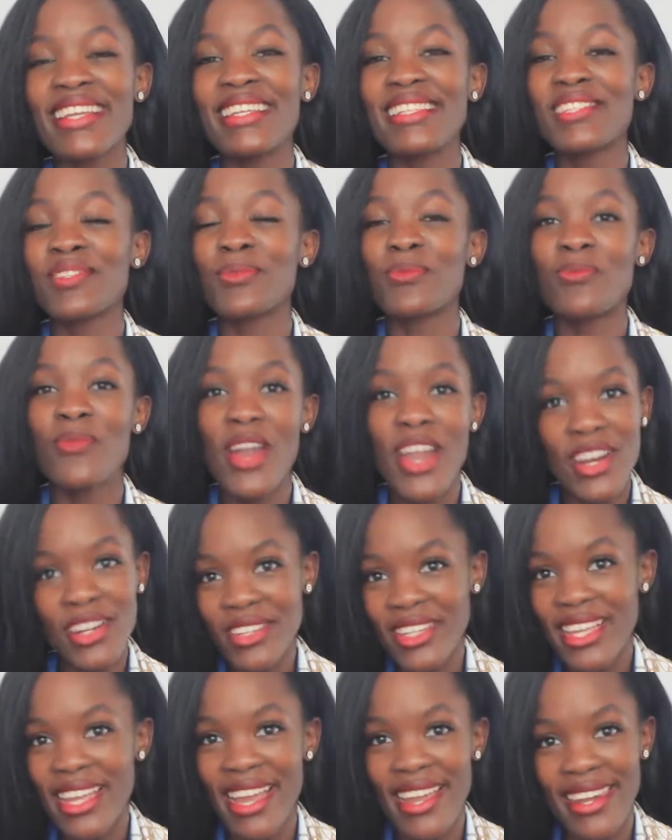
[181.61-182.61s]
is
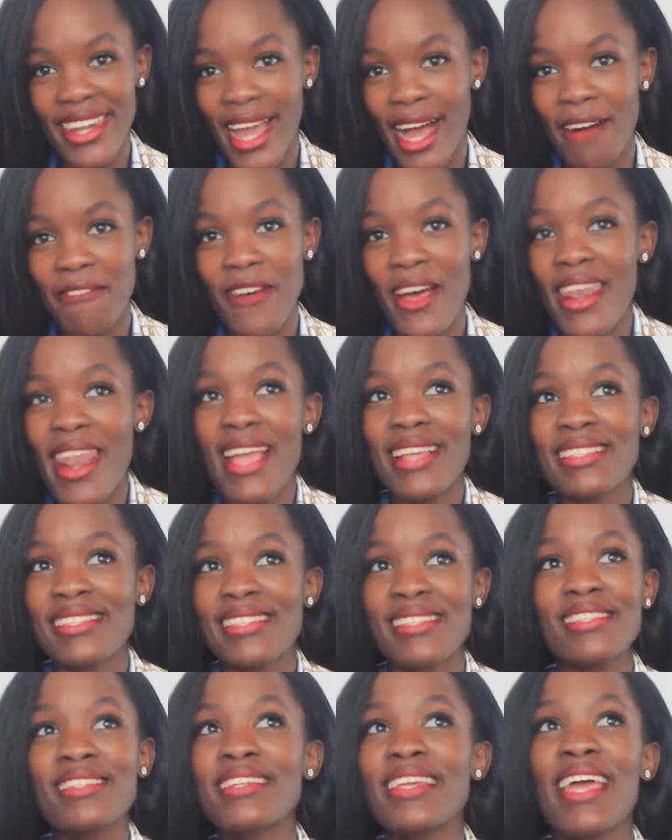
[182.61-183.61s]
rarely enough and I
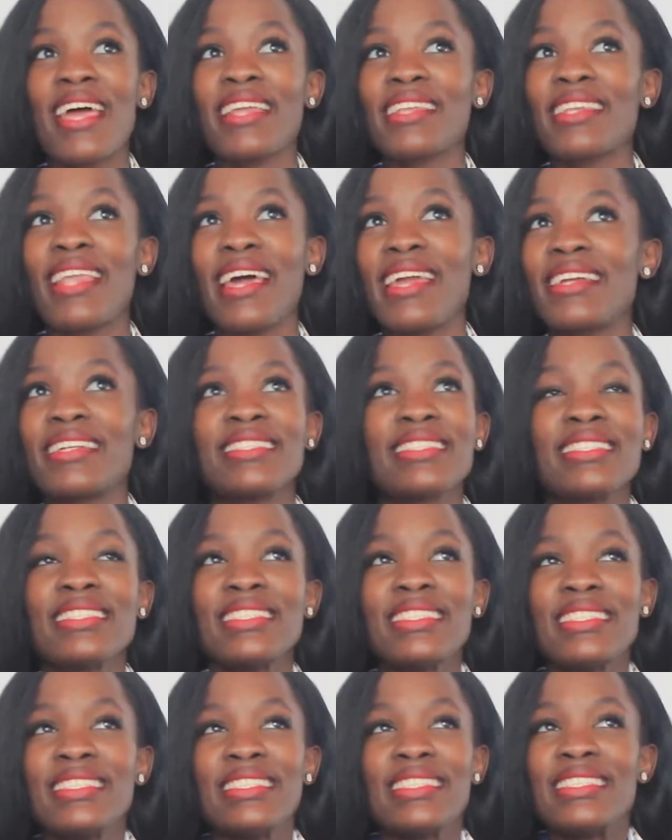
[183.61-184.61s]
still get like
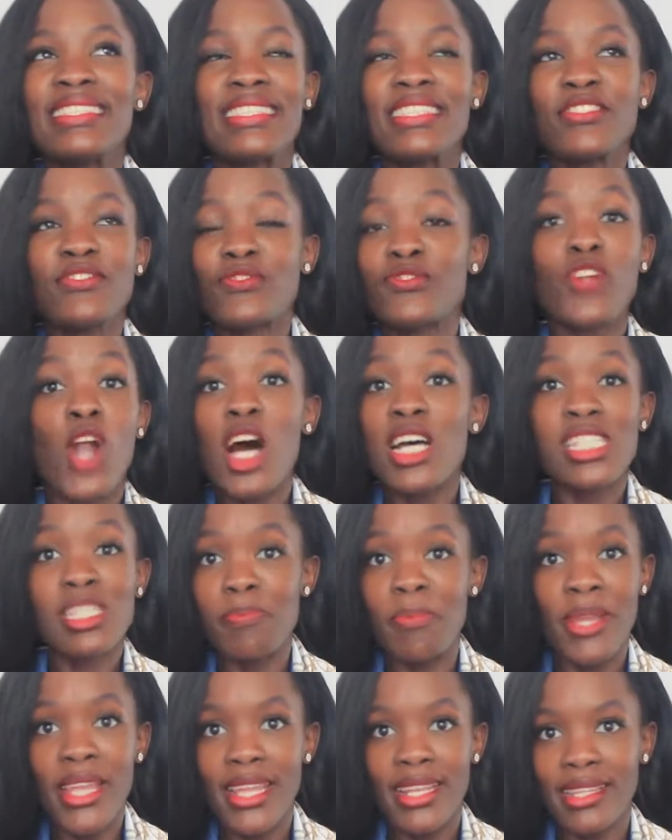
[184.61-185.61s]

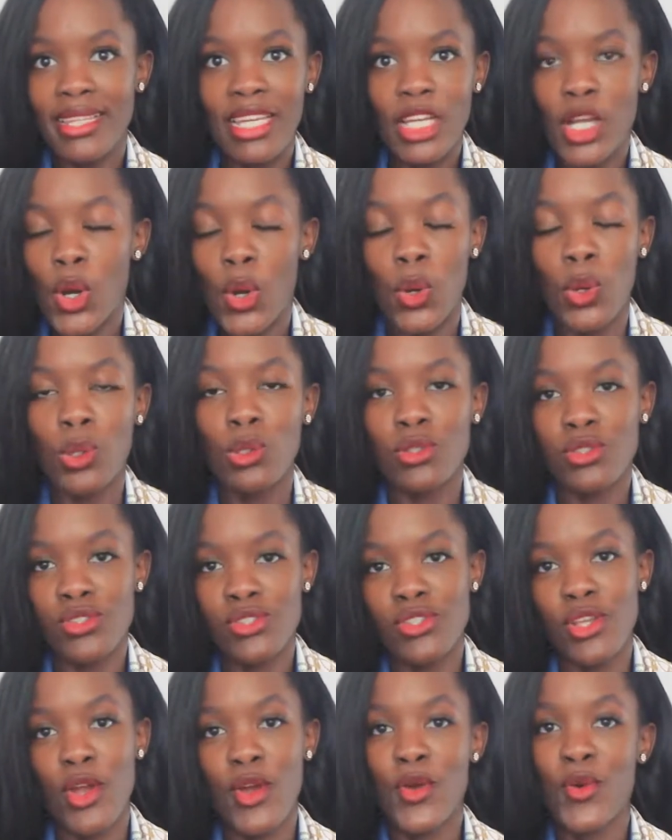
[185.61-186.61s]
frostbittenly cold,
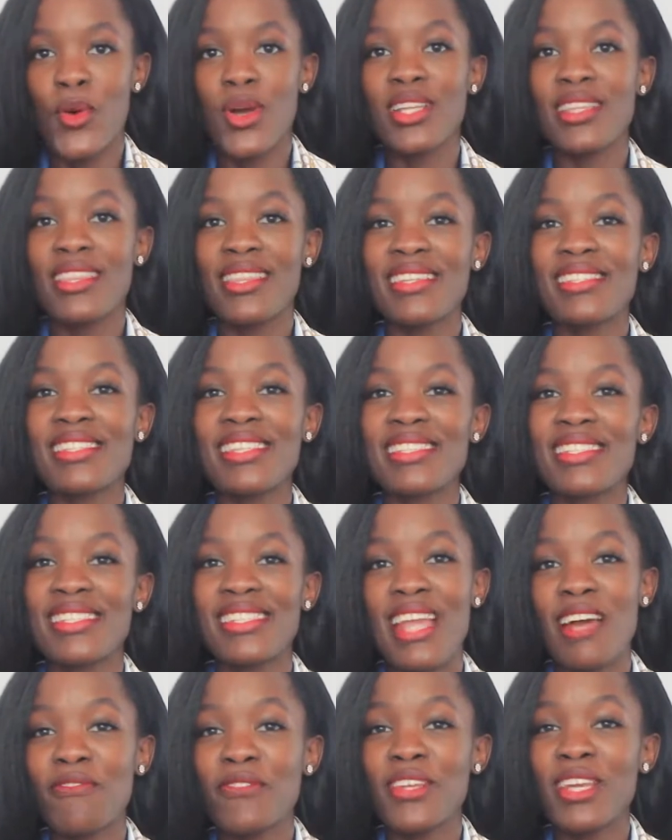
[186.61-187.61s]
so this is
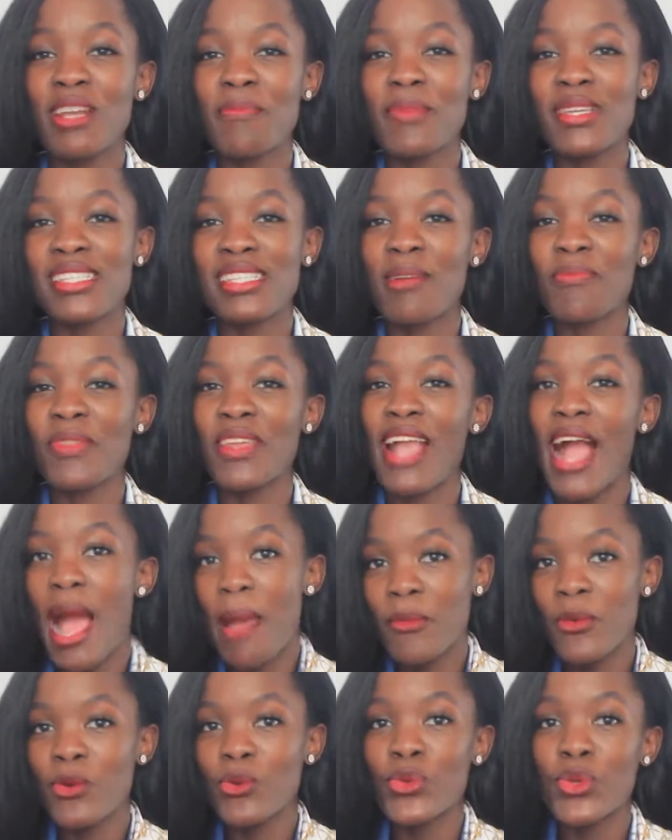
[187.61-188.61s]
definitely going to be something
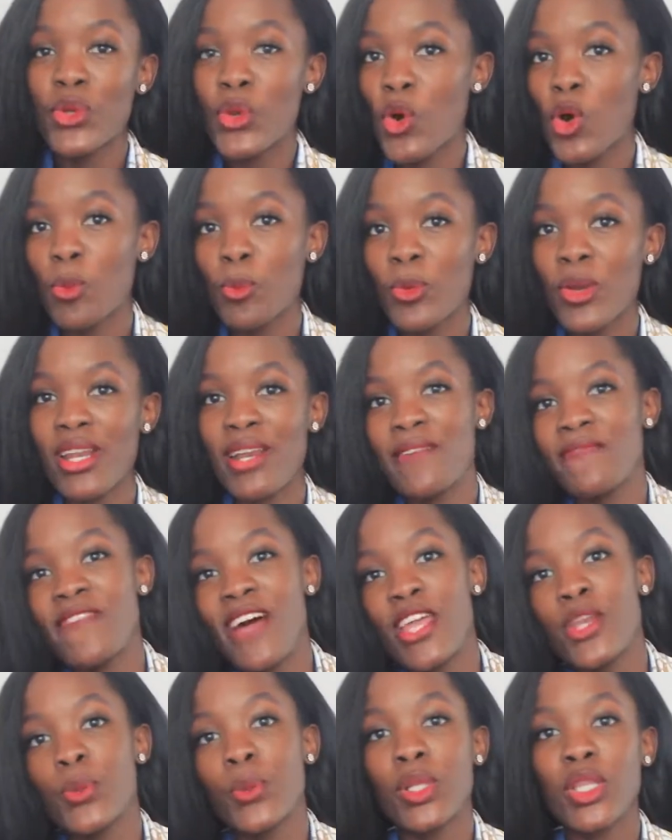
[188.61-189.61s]
I'm going to incorporate and
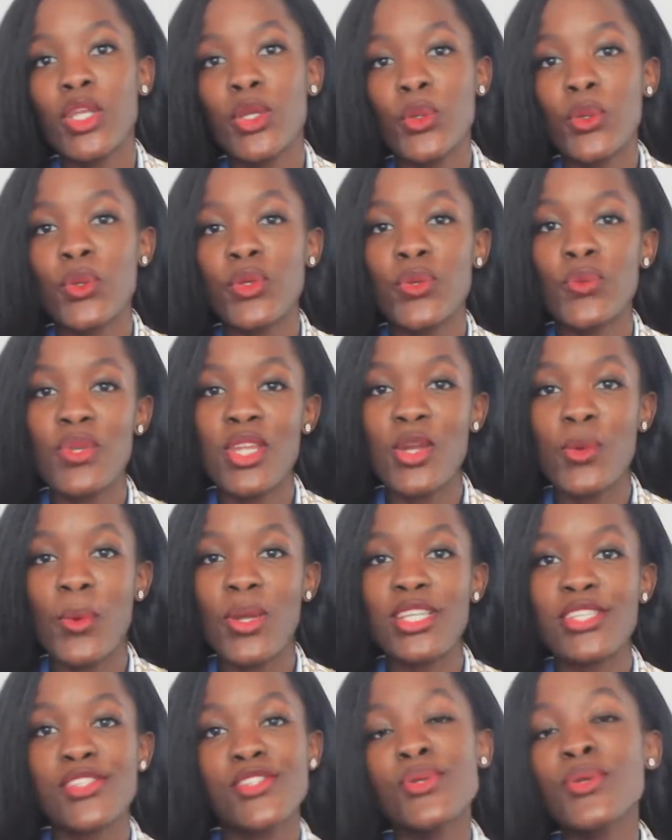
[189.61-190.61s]
find really cool, unique
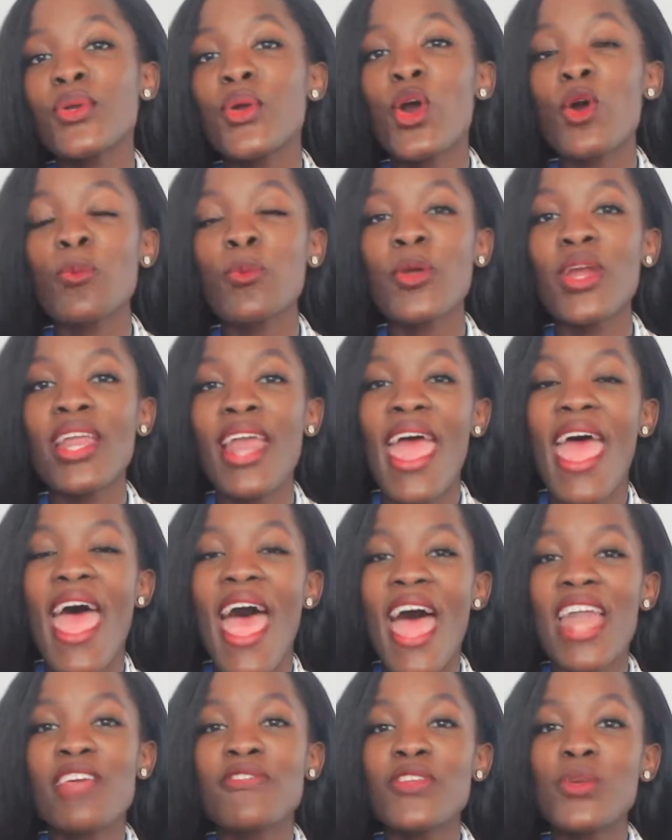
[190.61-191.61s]
ways to incorporate.
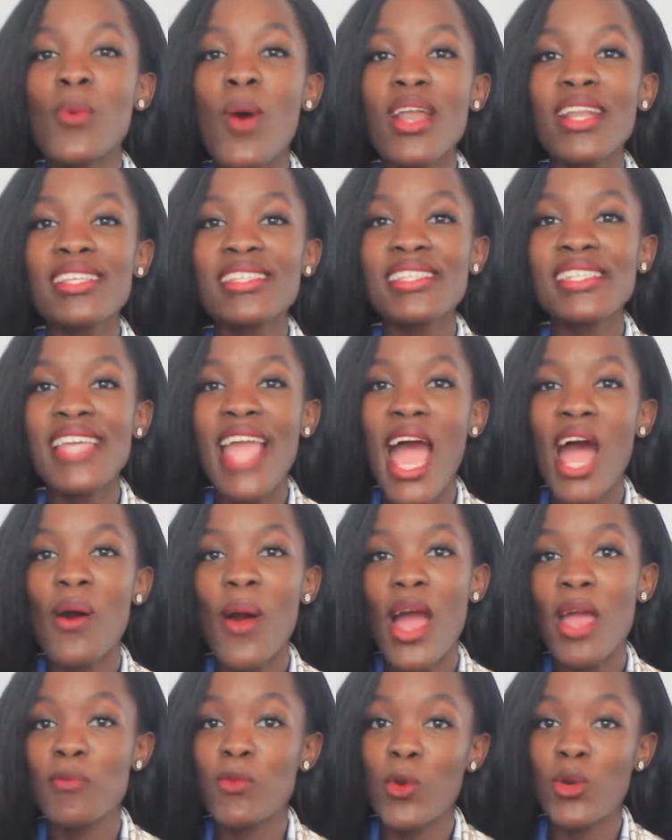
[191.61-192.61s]
And if you want to see
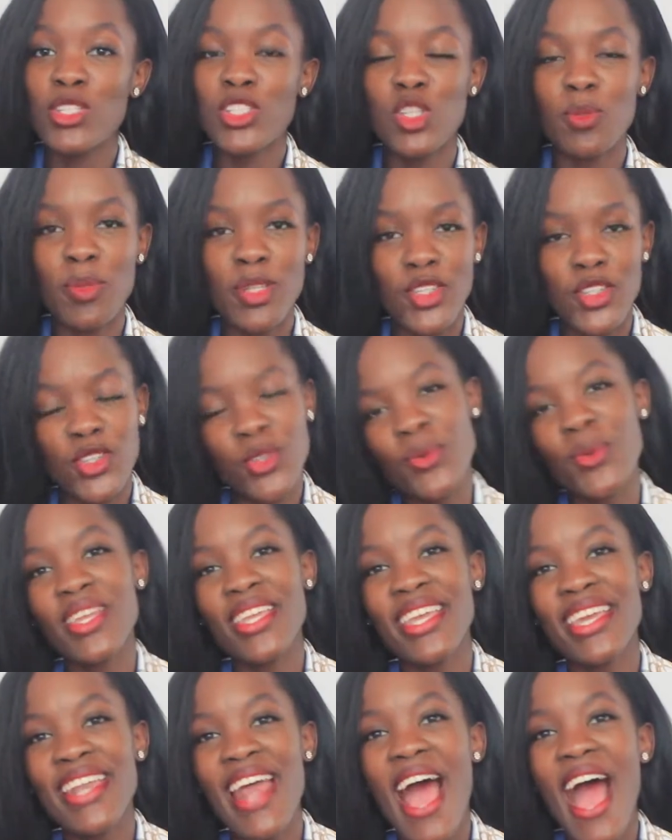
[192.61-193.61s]
how I'm going to be
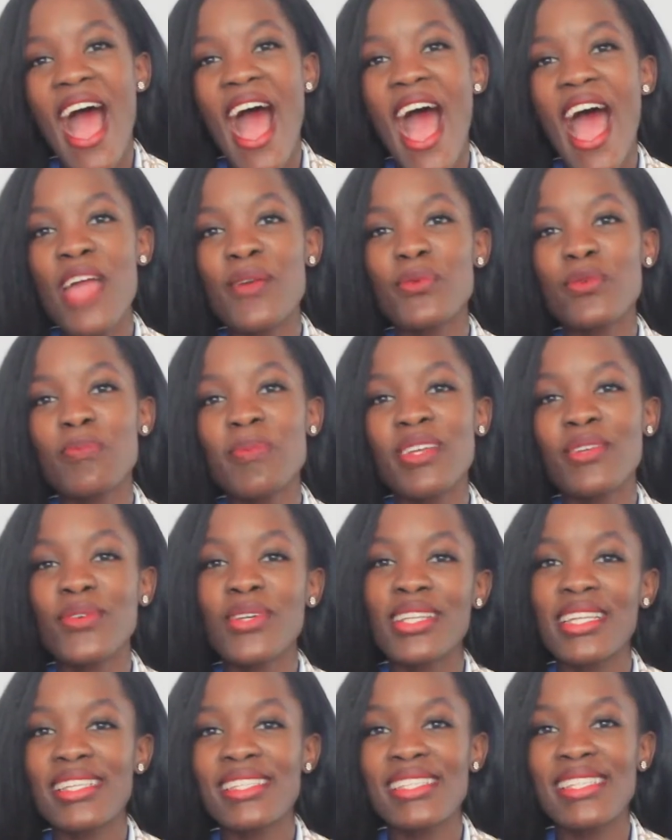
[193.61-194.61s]
doing it, I will be
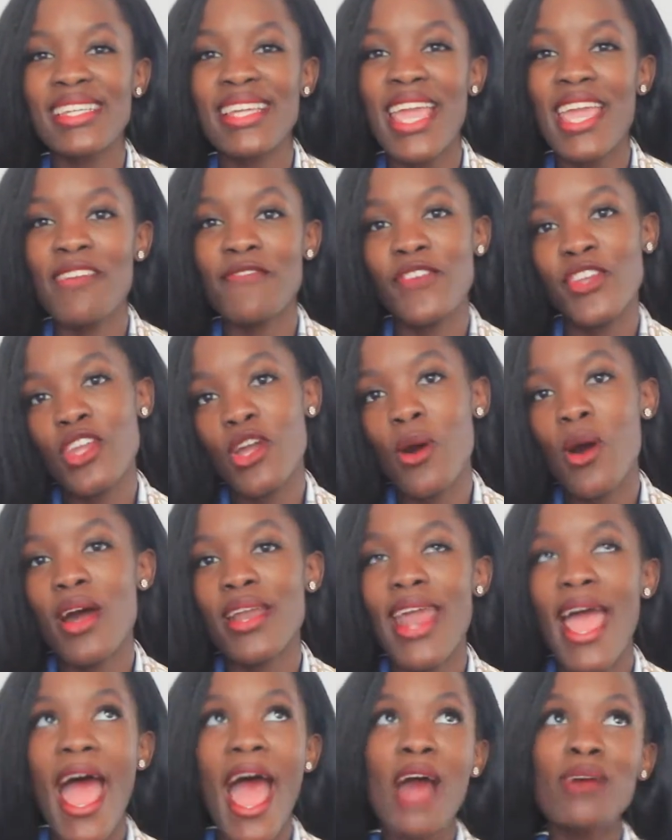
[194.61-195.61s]
releasing a video
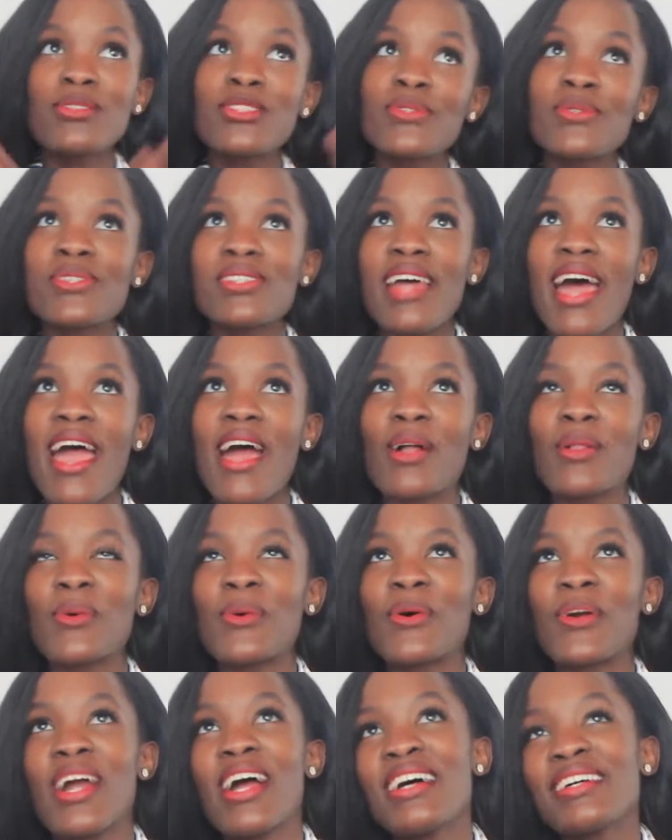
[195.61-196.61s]
on how to style
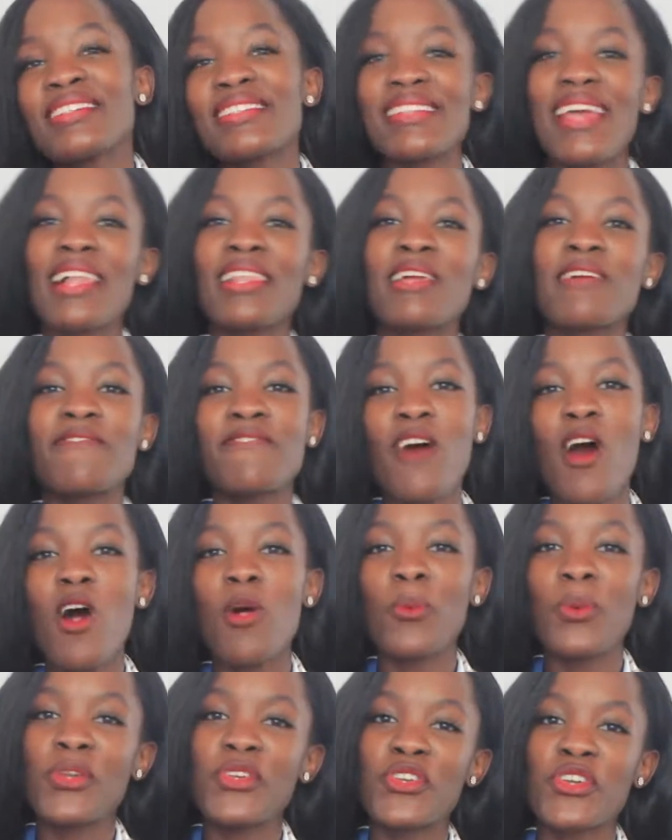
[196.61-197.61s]
or styling
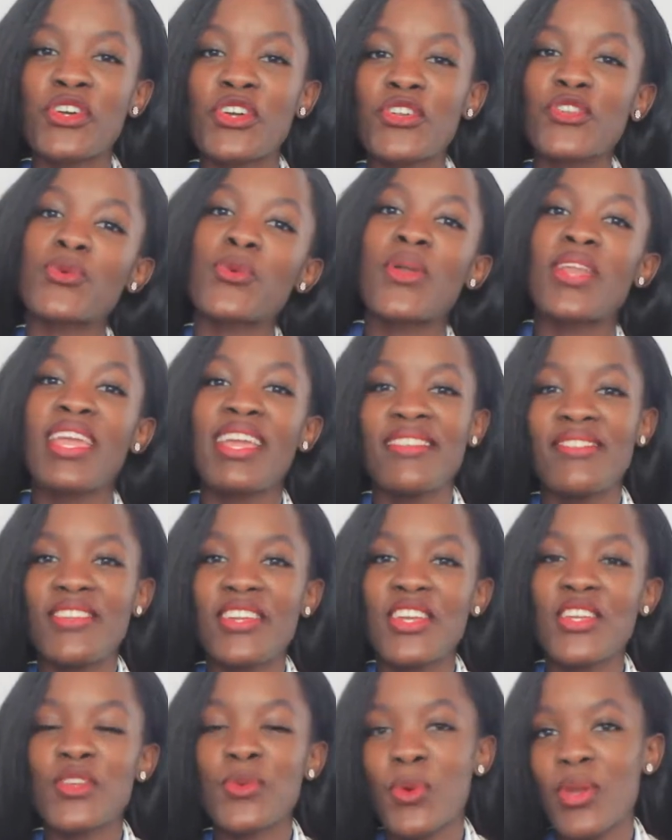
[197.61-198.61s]
fall winter
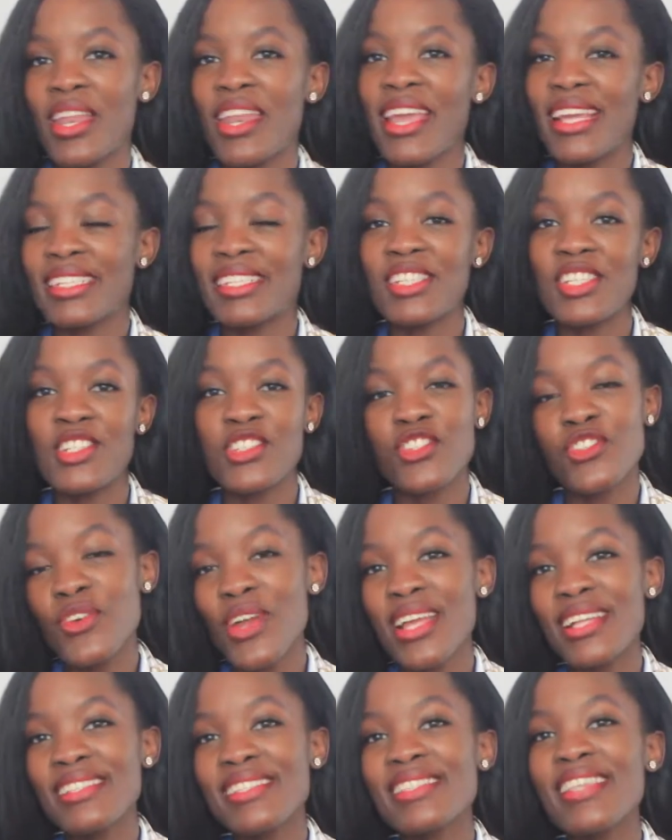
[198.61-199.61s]
2018-2019
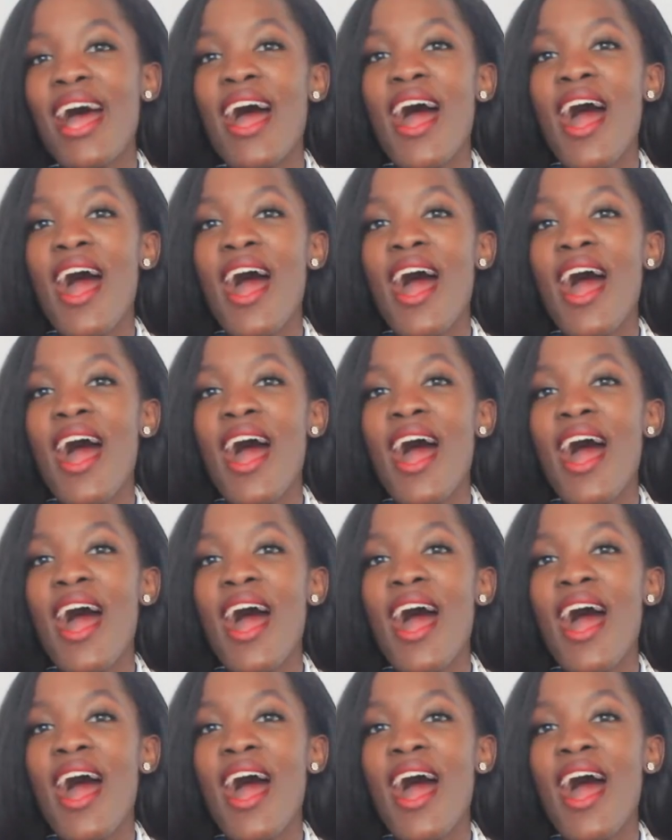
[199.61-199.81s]
trends